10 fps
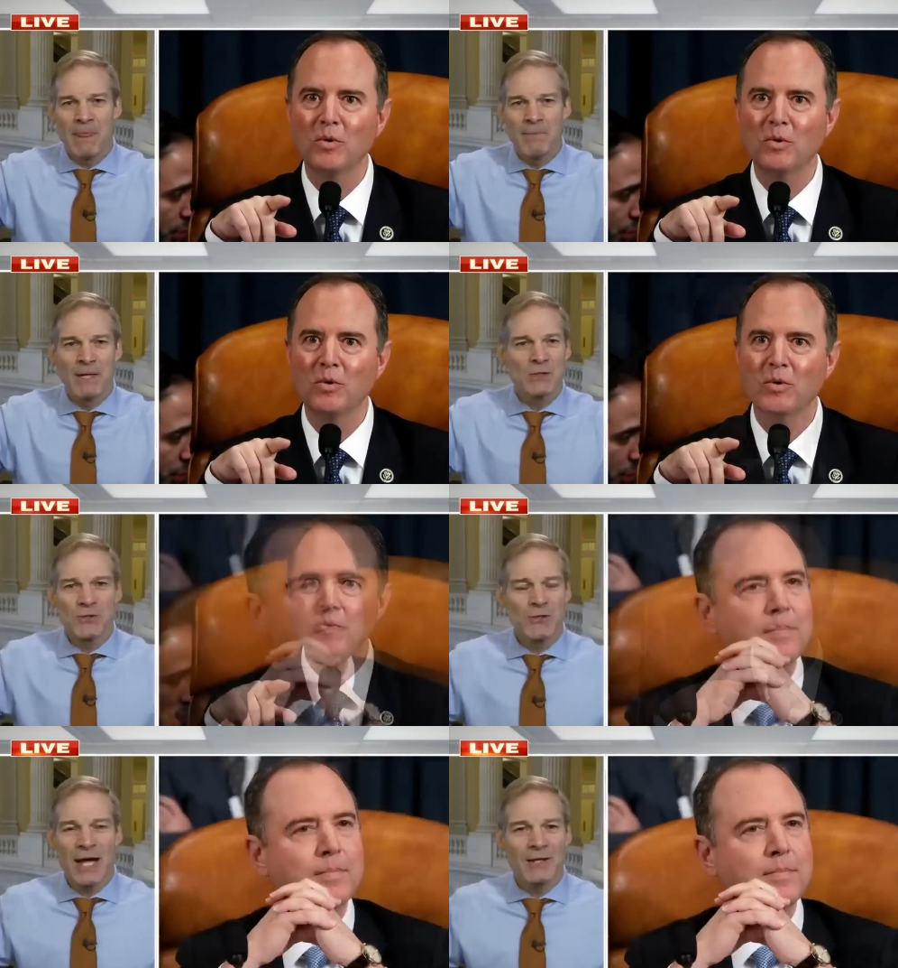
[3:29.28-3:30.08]
Speaker 1: but it
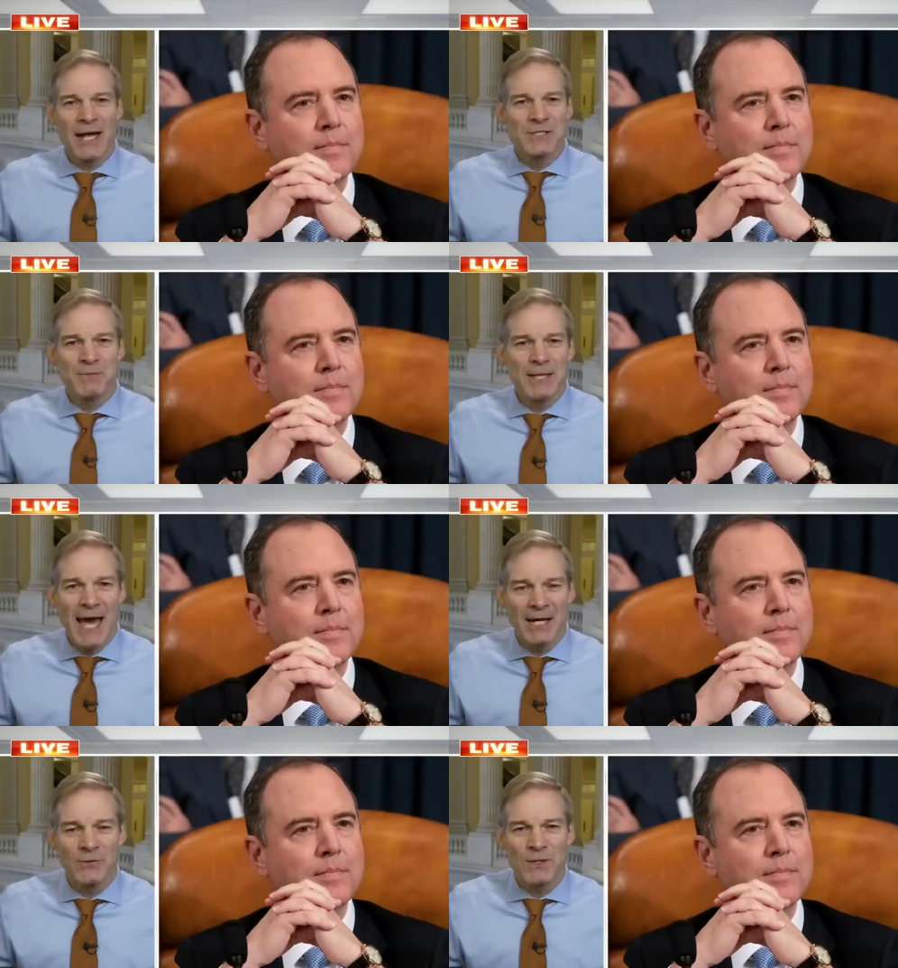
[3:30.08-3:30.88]
turned out not to be
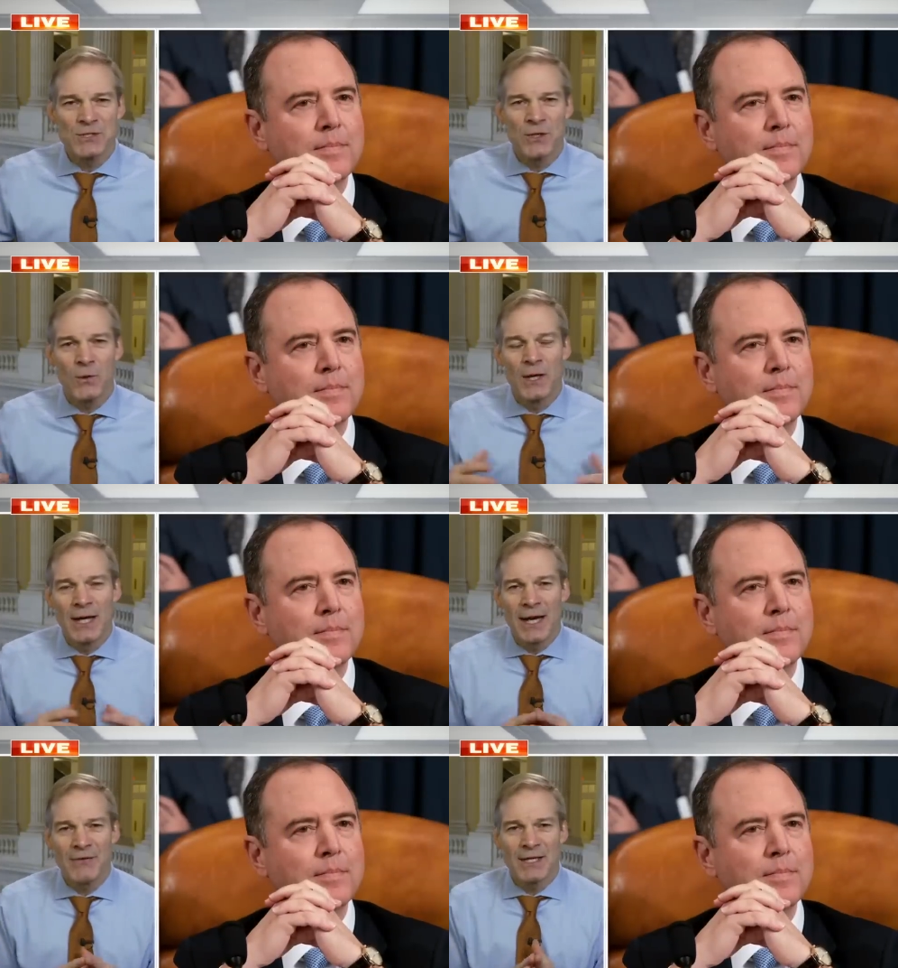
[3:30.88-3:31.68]
accurate. So
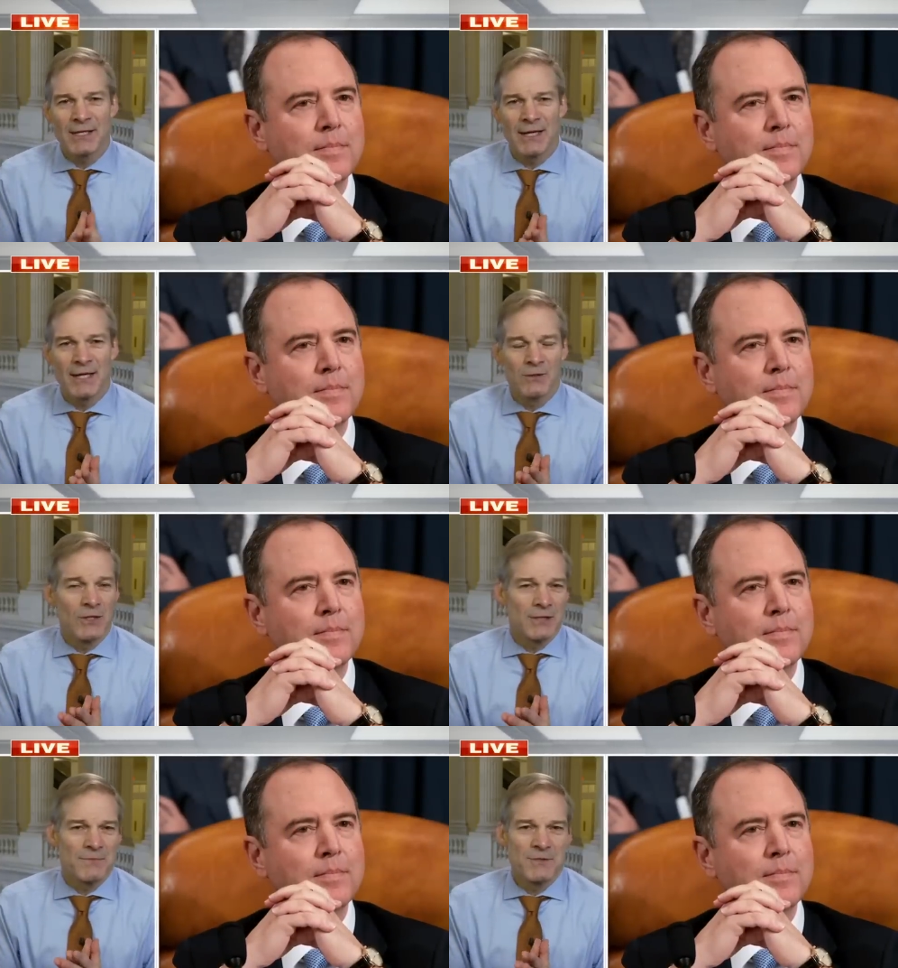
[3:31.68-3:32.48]
I think, uh,
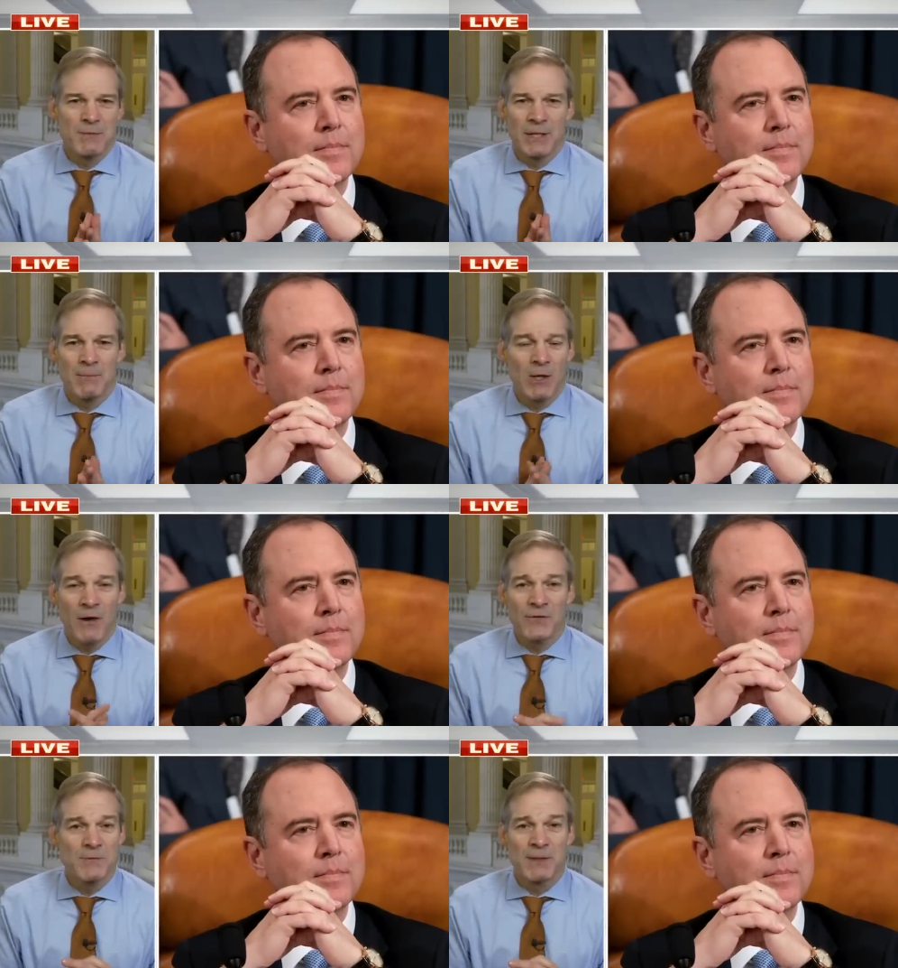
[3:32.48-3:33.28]
look, Speaker
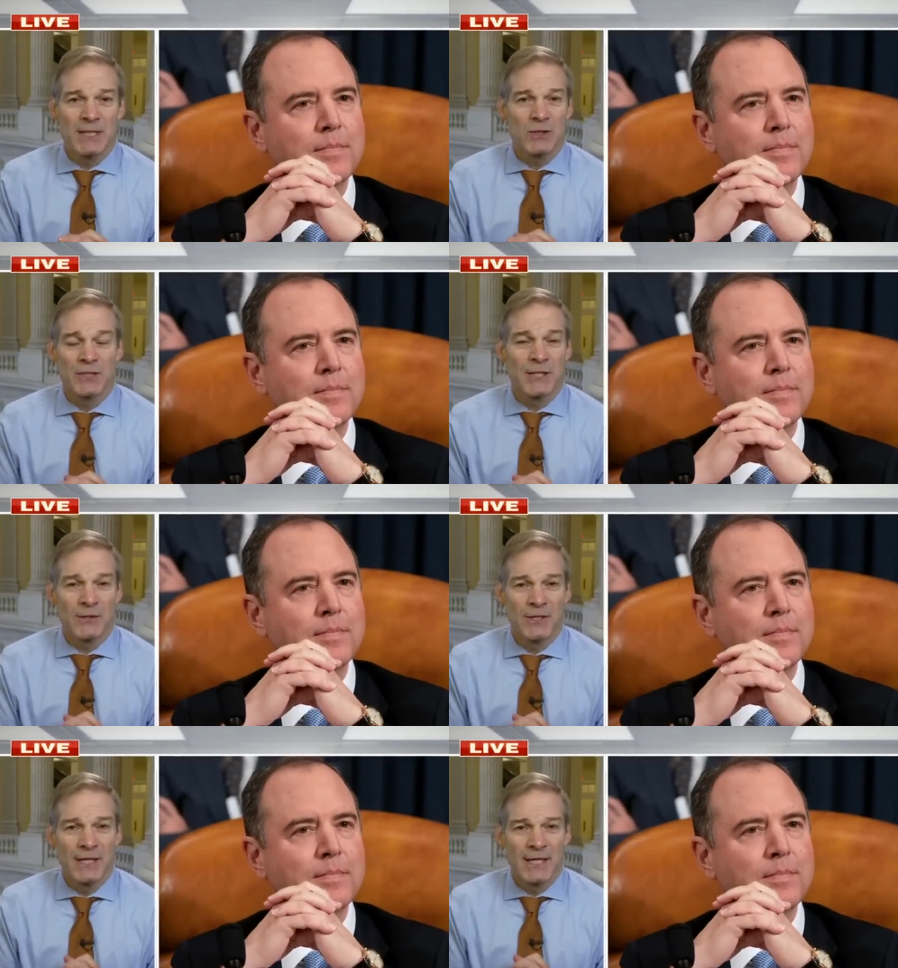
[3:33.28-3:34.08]
McCarthy's been
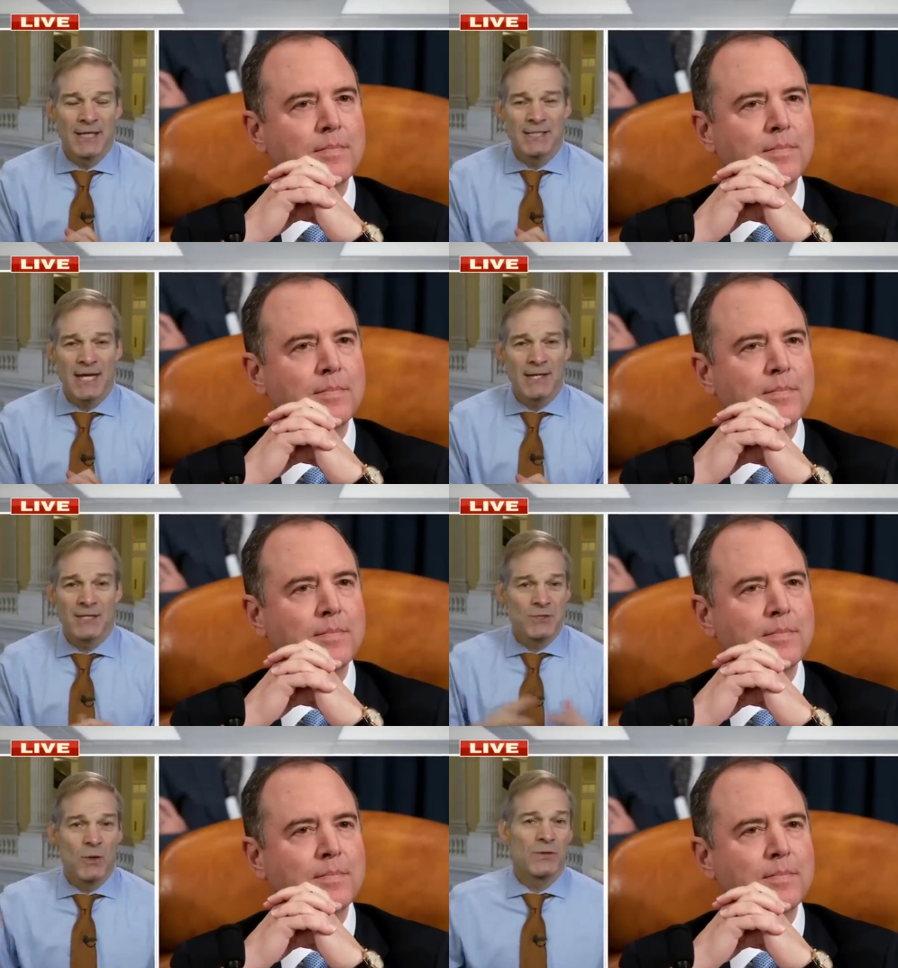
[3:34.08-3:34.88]
clear. He said
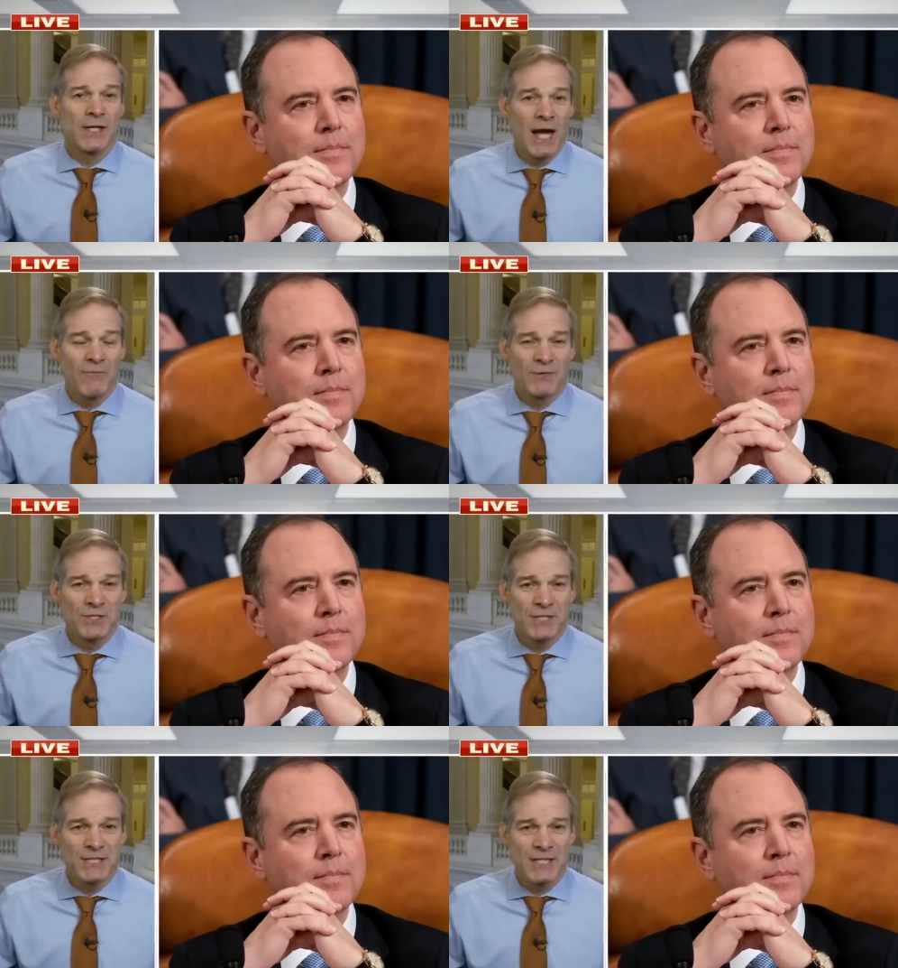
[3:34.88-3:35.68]
he's told the
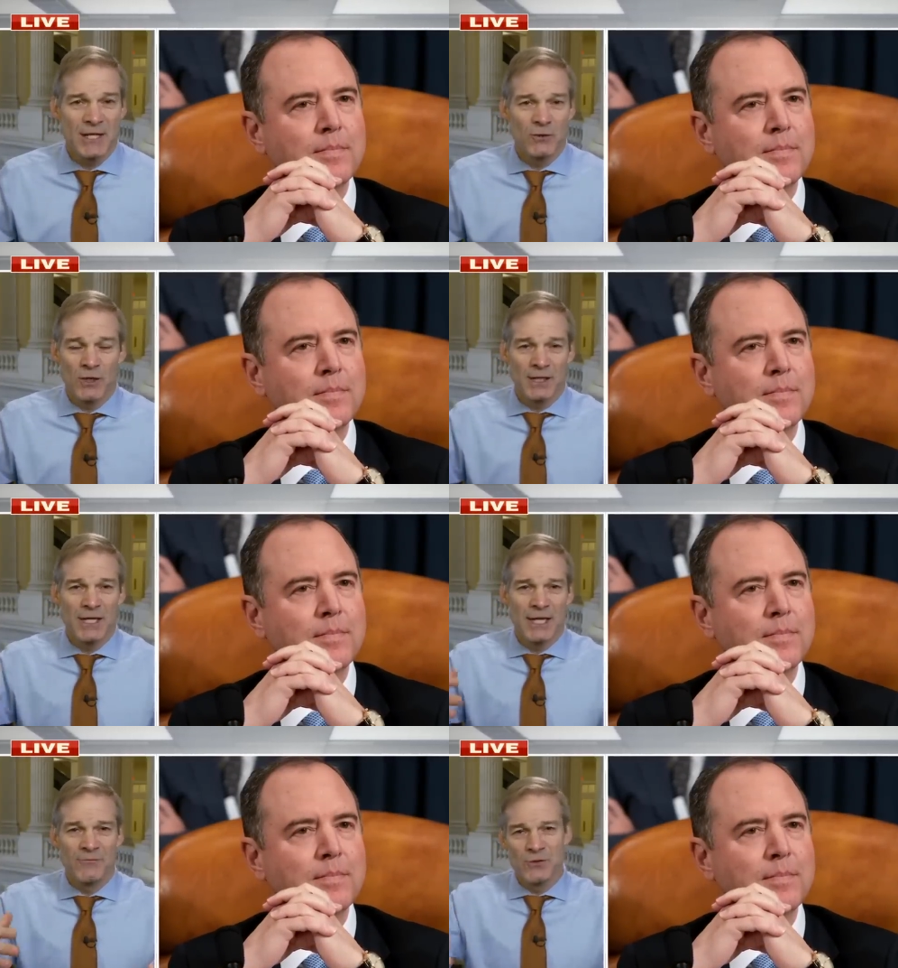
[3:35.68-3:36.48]
conference, he said, look, if